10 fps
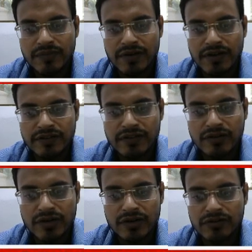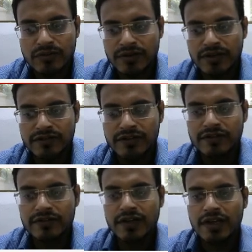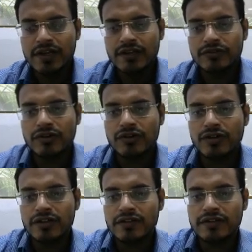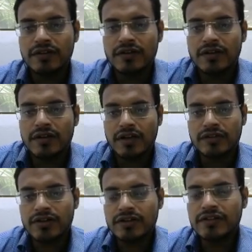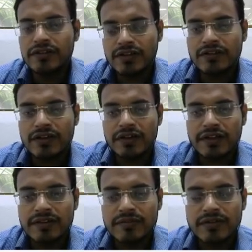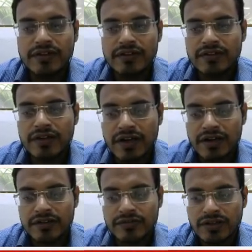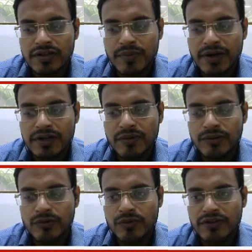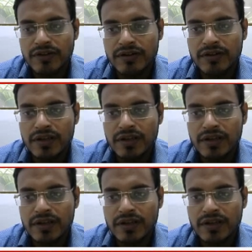functions according to applications. So according to this, actually these CNC and NC machines are actually the part of automation.